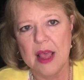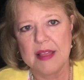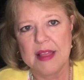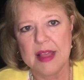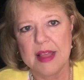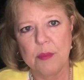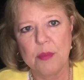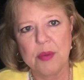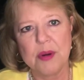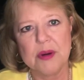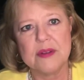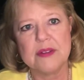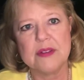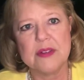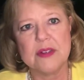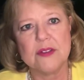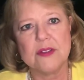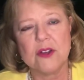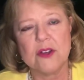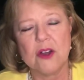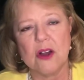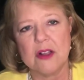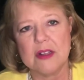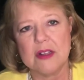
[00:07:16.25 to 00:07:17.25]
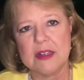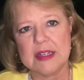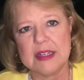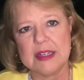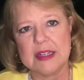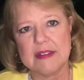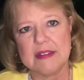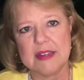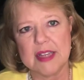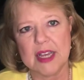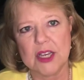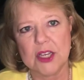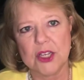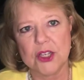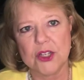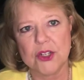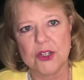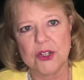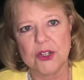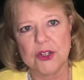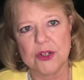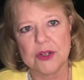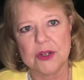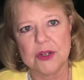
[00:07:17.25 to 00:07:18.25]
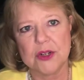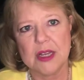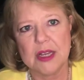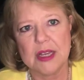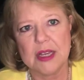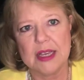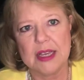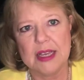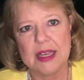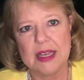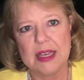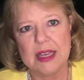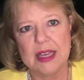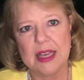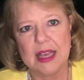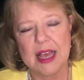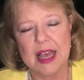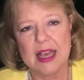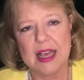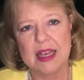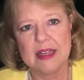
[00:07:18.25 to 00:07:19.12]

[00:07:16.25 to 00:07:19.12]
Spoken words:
That person's called an executor, E-X-E-C-U-T-O-R.